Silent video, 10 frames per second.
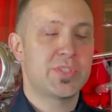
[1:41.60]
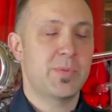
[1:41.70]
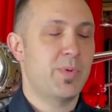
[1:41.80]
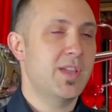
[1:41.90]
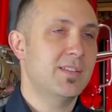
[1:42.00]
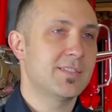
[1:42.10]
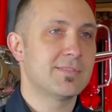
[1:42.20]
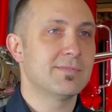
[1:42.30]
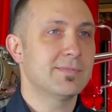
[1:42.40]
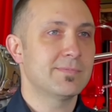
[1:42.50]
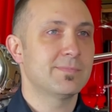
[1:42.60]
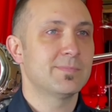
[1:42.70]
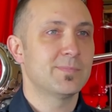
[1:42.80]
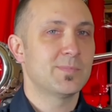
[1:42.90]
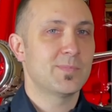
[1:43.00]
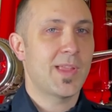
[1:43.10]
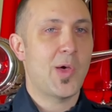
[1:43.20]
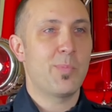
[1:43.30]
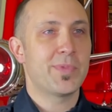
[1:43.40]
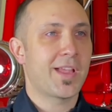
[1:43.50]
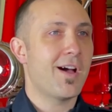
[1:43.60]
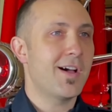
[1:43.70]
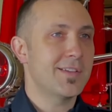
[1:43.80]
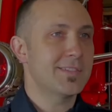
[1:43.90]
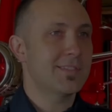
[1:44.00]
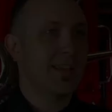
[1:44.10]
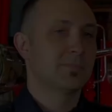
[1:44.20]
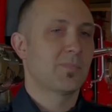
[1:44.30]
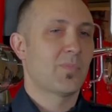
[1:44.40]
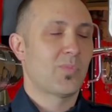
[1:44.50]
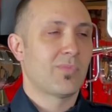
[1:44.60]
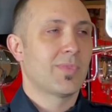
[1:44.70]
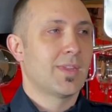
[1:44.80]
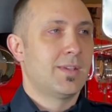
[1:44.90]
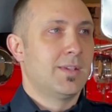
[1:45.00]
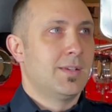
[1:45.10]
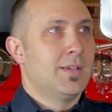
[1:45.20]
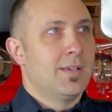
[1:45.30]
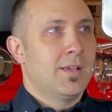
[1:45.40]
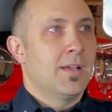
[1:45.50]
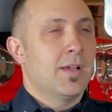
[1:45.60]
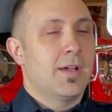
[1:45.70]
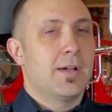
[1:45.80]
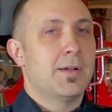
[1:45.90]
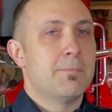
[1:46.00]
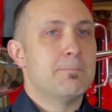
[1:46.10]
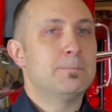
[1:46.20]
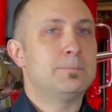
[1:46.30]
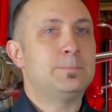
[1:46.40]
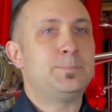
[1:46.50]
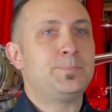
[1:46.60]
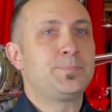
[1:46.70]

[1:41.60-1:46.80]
chip in and help the cause. Um,